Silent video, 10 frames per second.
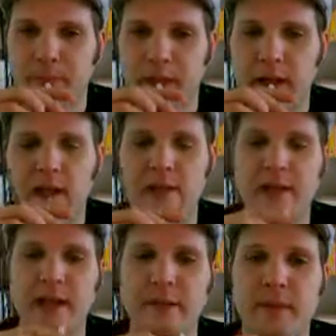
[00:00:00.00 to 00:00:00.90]
that he
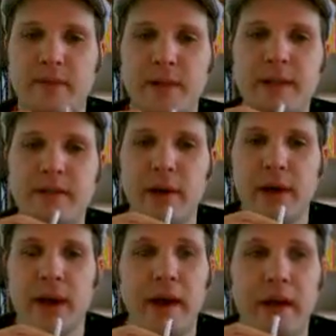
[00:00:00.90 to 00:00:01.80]
understands my reasons
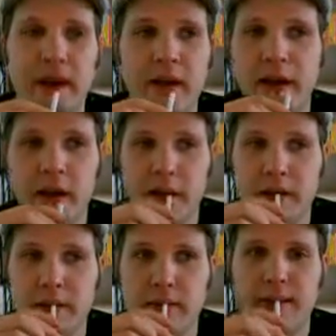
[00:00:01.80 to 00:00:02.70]
why
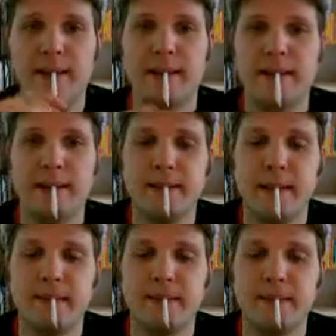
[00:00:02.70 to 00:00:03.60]
I
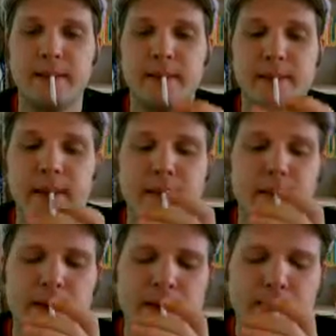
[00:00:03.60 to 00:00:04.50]
stopped
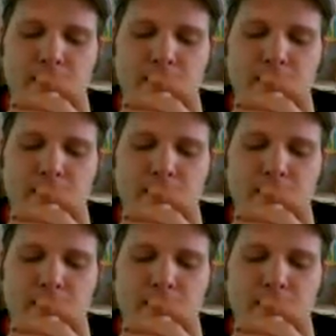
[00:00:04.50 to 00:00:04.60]
physiotherapy.